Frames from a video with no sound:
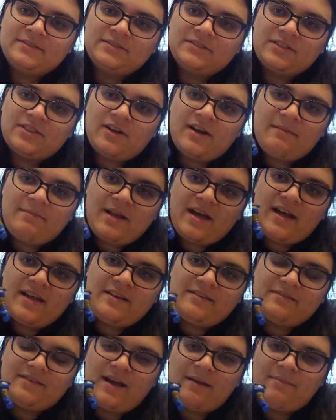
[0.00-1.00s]
So I'm
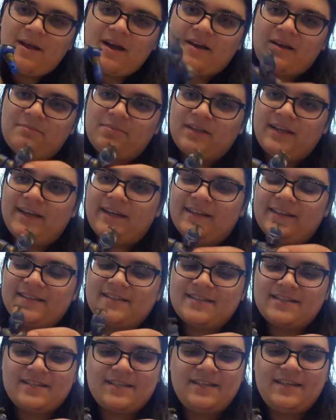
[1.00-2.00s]
not complaining.
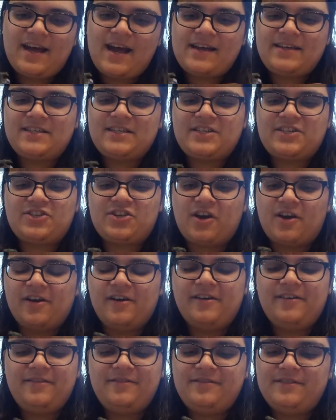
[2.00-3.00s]
This is a nice
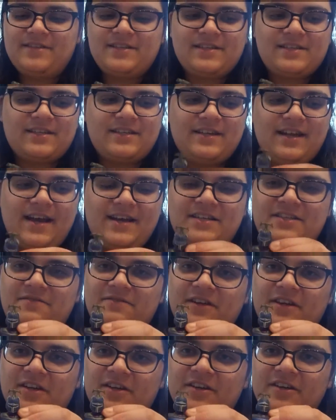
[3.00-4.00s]
start. This is a nice
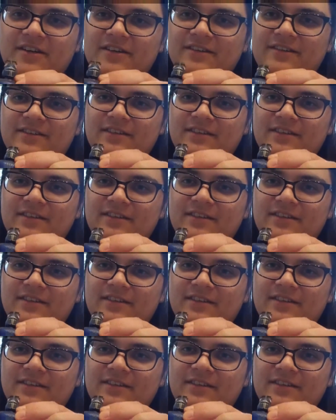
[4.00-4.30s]
figure.